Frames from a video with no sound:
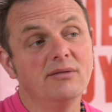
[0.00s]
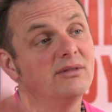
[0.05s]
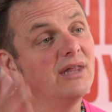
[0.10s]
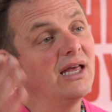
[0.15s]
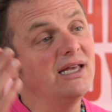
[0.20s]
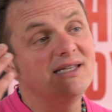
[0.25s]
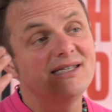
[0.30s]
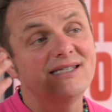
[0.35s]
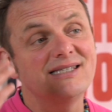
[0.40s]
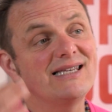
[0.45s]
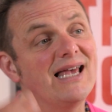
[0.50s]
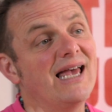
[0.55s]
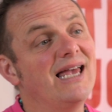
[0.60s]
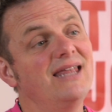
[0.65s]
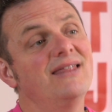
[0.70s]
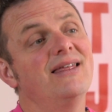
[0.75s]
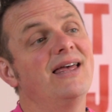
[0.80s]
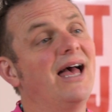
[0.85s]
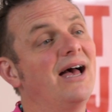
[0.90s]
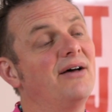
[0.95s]
They say
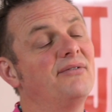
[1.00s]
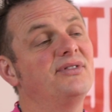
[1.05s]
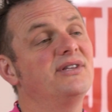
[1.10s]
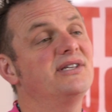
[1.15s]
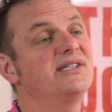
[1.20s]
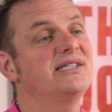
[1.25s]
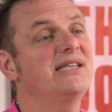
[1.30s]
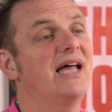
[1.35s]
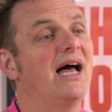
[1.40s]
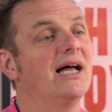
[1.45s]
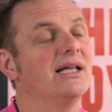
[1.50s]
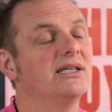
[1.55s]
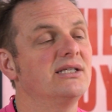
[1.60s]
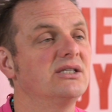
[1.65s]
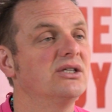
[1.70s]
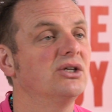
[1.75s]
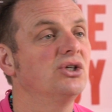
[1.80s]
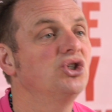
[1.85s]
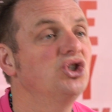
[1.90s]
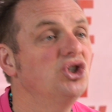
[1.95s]
they have the
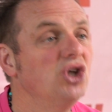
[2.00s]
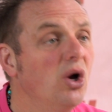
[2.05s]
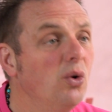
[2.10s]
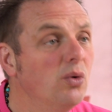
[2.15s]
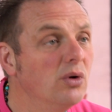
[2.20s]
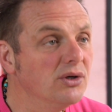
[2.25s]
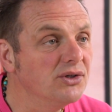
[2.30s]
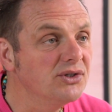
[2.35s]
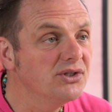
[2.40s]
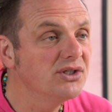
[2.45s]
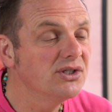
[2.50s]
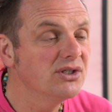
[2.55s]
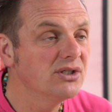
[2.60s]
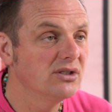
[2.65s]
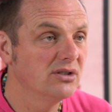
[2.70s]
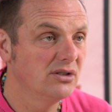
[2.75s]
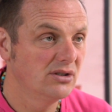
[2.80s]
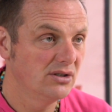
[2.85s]
stats. Show us.